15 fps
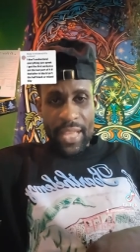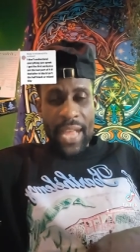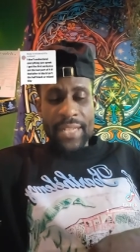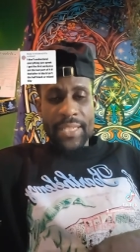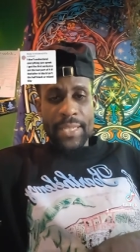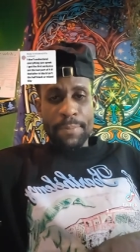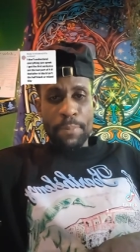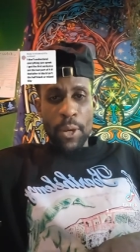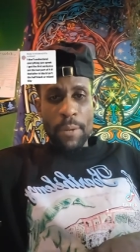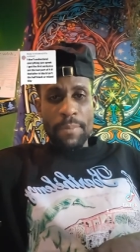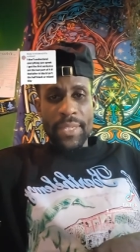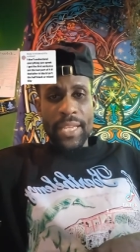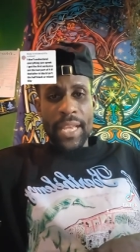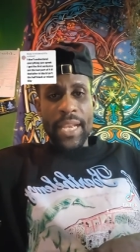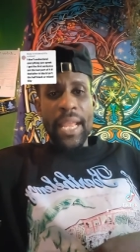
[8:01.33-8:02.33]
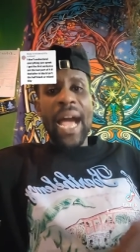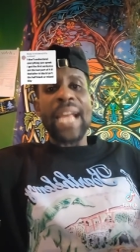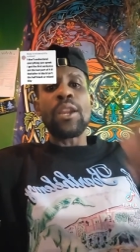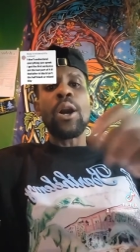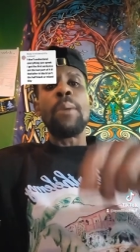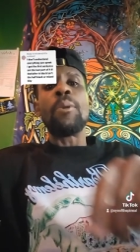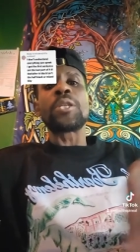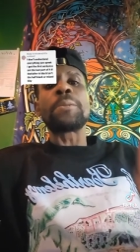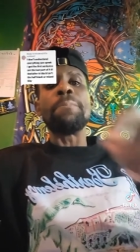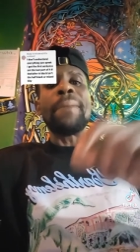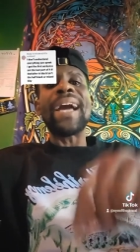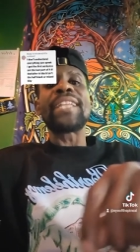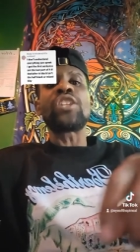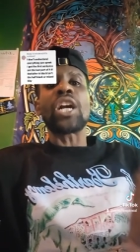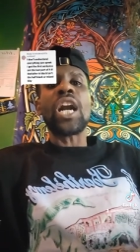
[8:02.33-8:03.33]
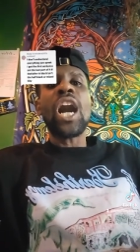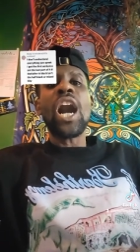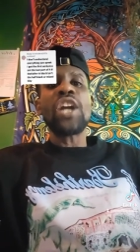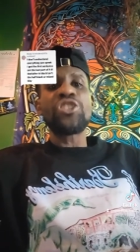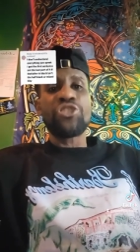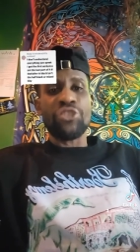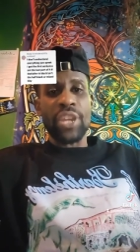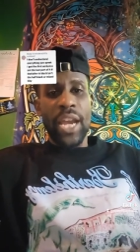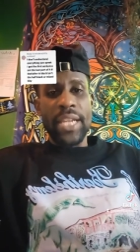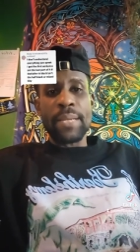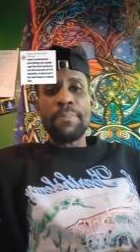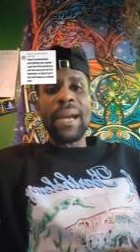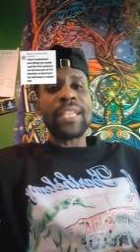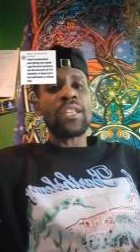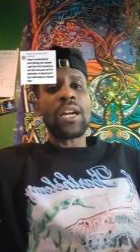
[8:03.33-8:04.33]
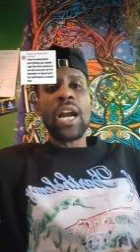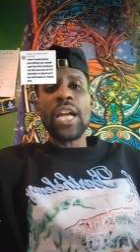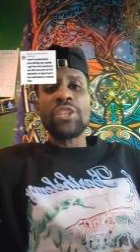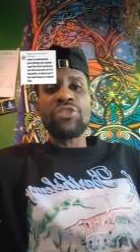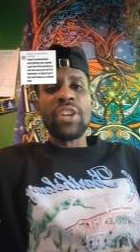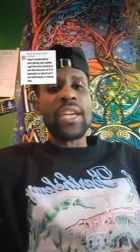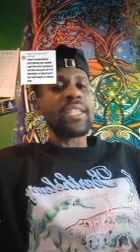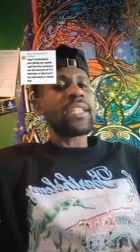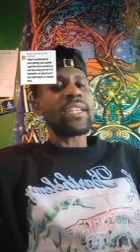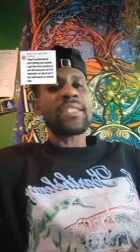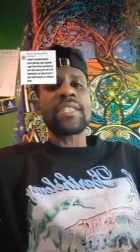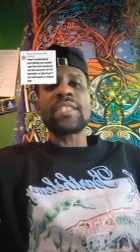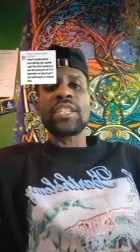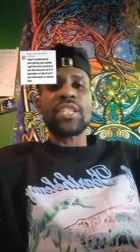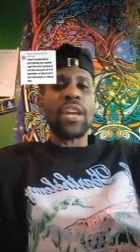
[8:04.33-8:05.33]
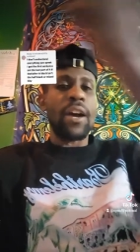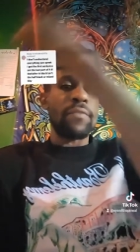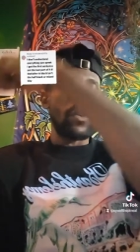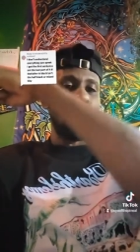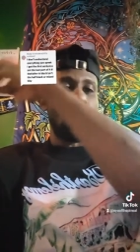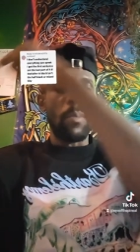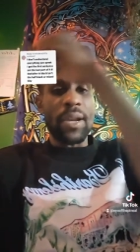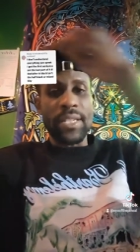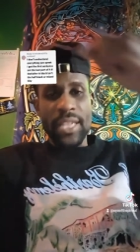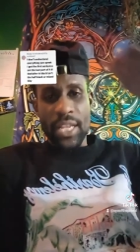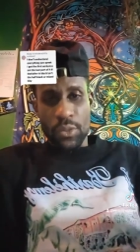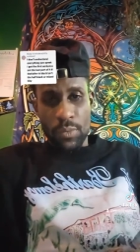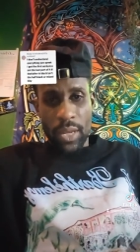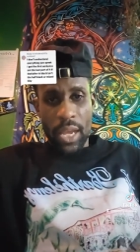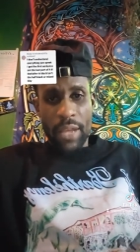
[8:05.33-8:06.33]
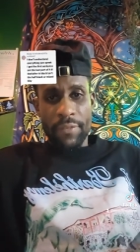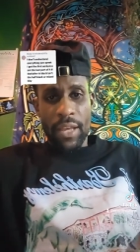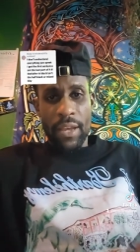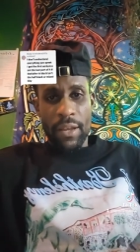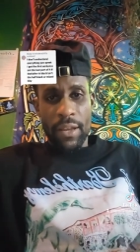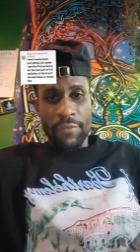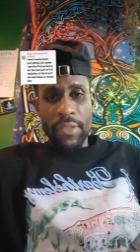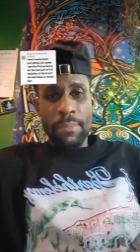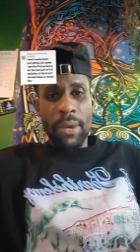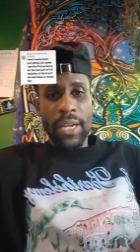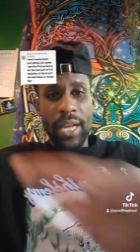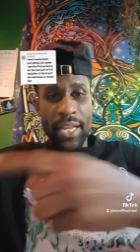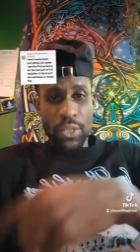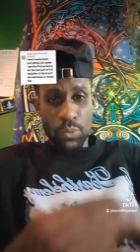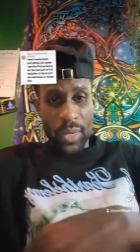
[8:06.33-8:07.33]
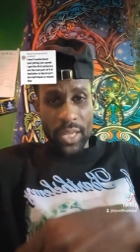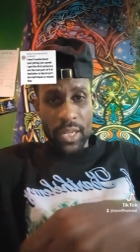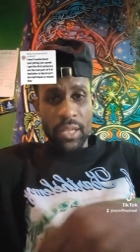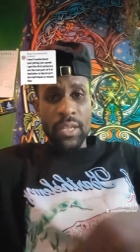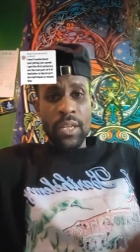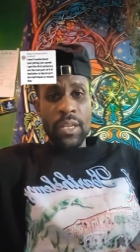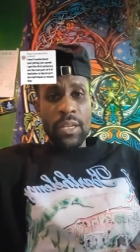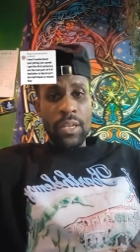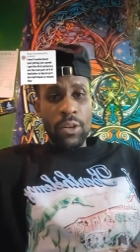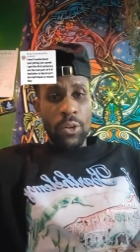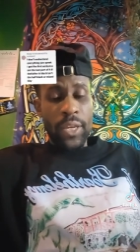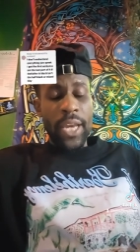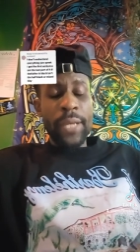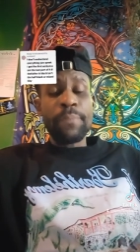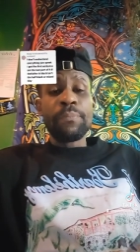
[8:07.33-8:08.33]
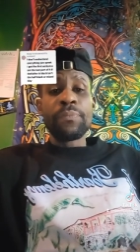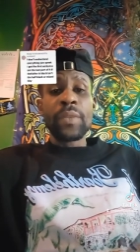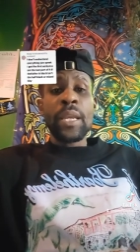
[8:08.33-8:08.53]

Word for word: that sperm cell and how much mitochondria. And the mitochondria is a signature of the woman's as well, of, of the mother as well. Okay?